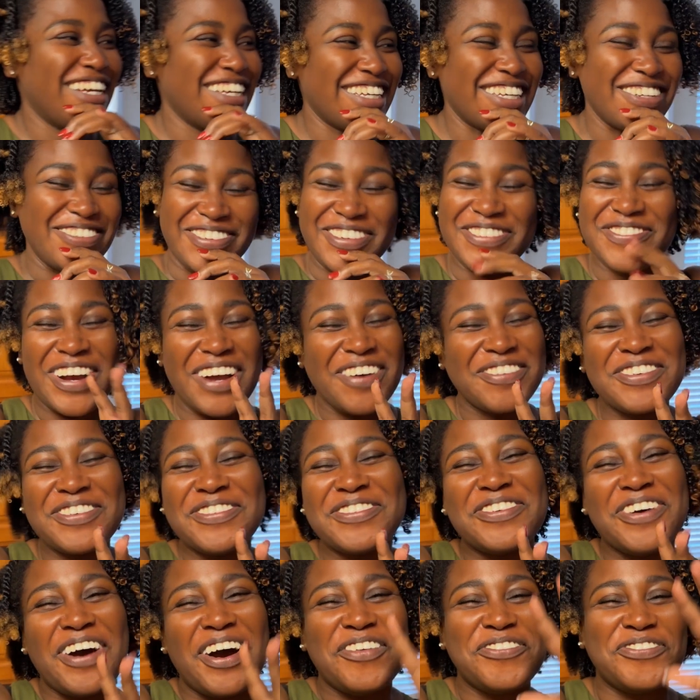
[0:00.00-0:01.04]
We
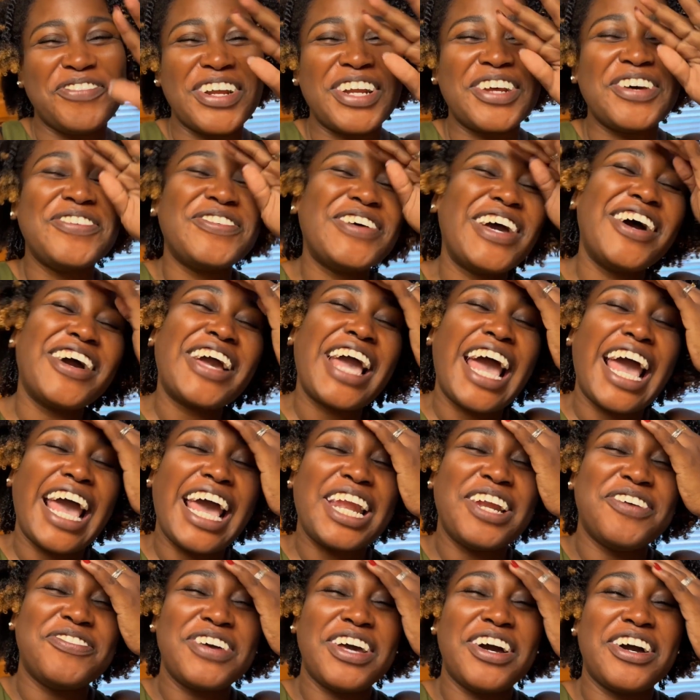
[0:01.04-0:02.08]
probably won't, but it'll be
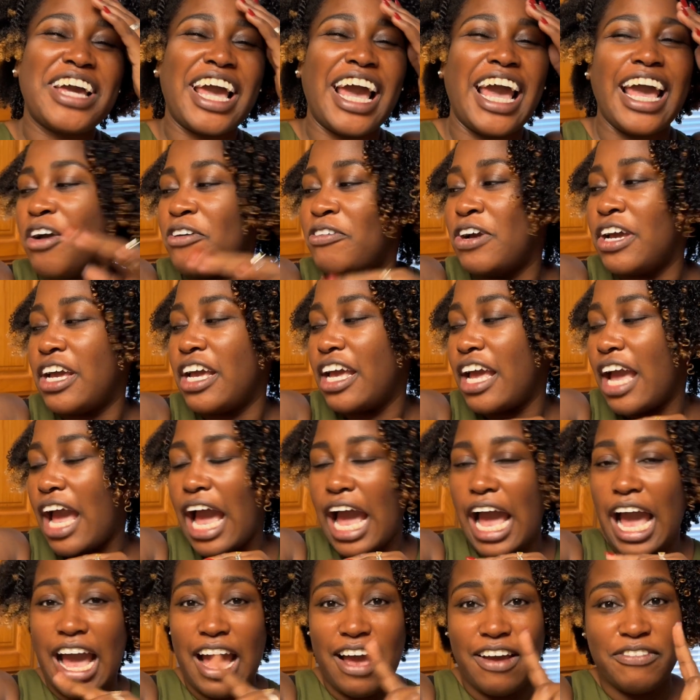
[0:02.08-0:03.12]
okay. It'll be okay. We
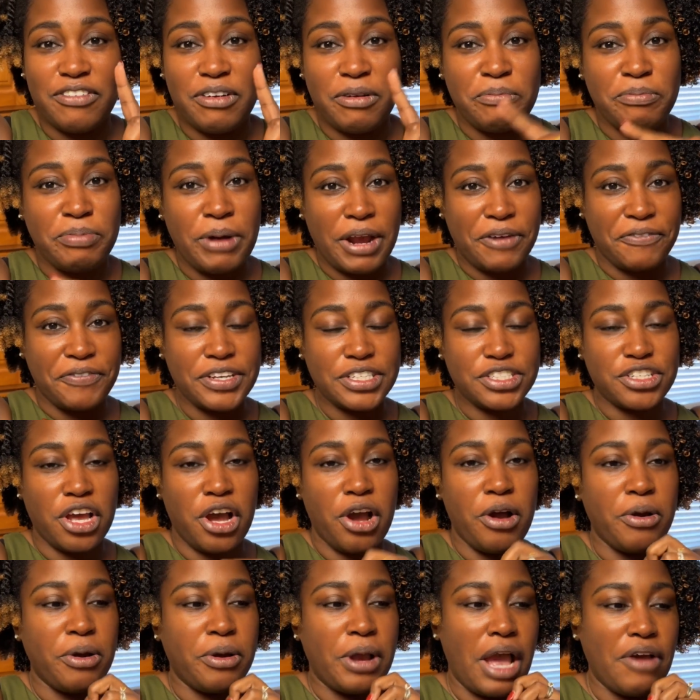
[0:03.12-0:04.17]
have breakfast
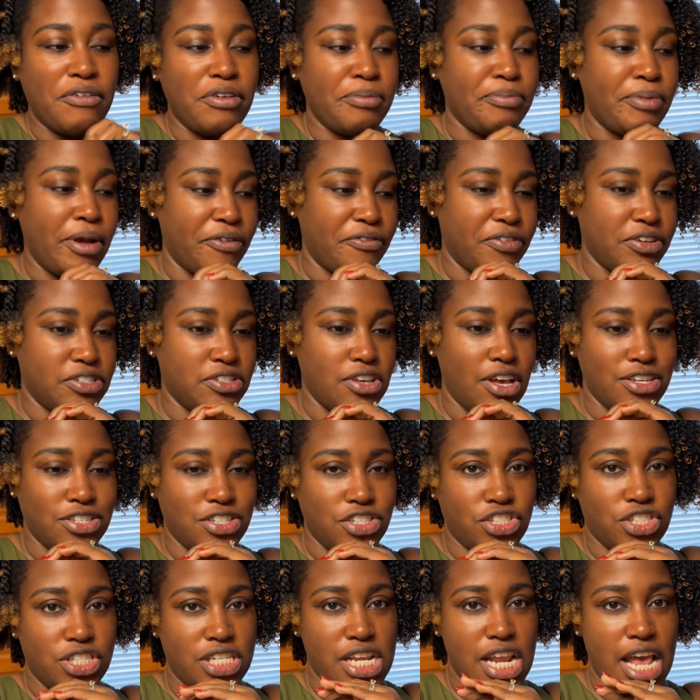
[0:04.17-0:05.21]
going. We're having breakfast
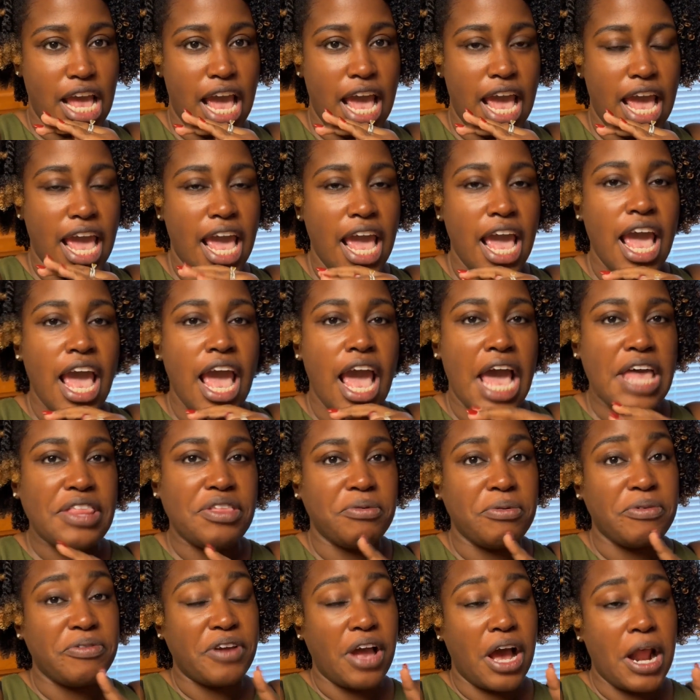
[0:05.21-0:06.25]
sausage today, and
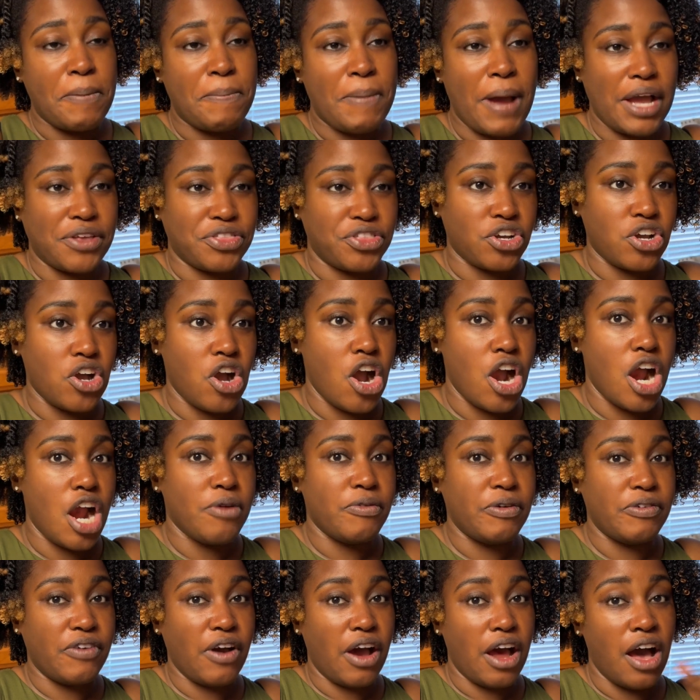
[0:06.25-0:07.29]
then we've got to pack the
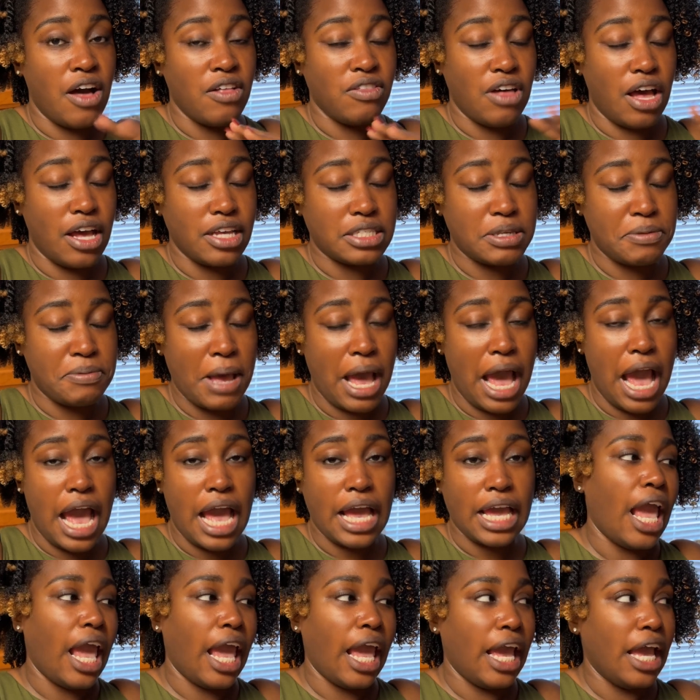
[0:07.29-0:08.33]
car. We've got a lot to
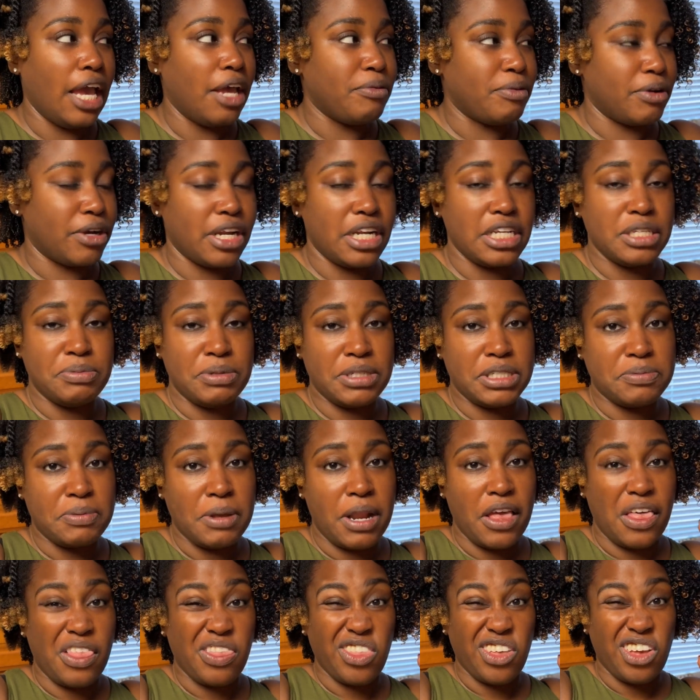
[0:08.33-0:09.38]
pack, and we're going to be
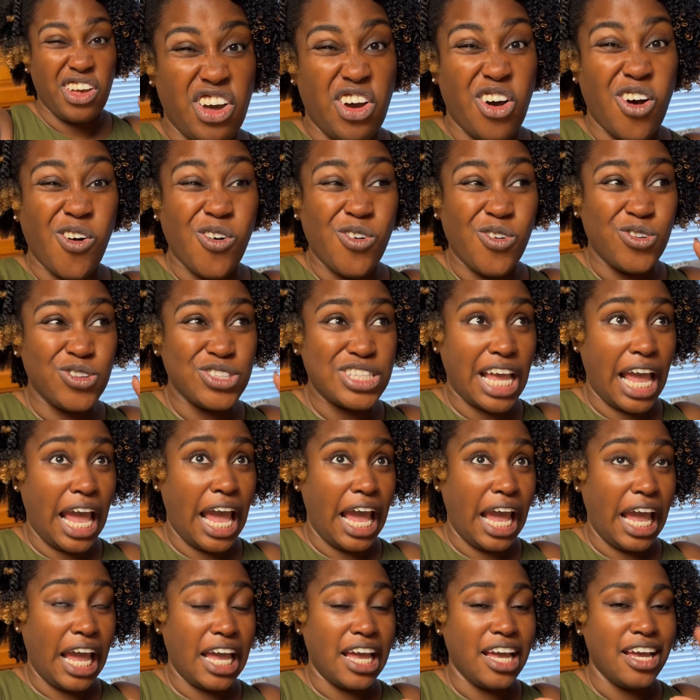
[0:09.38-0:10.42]
spending the whole
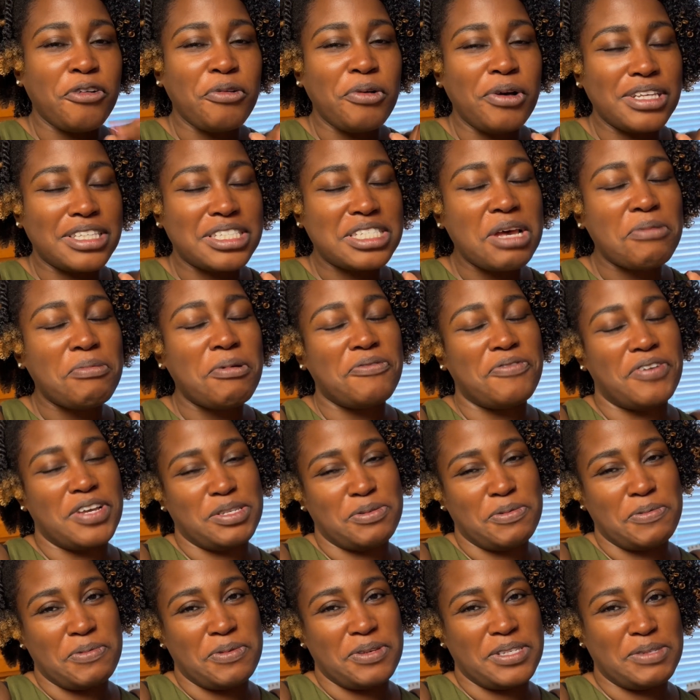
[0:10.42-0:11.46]
day. Well, some of
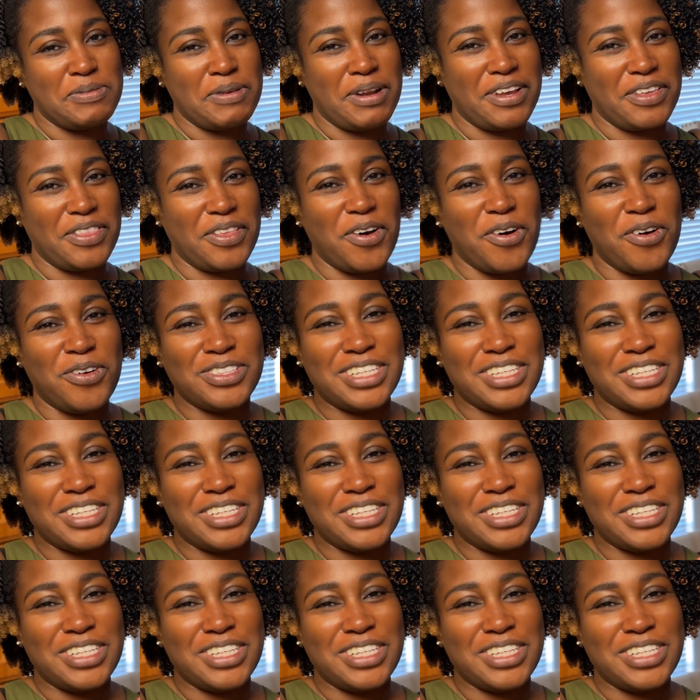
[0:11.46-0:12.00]
us will be spending the whole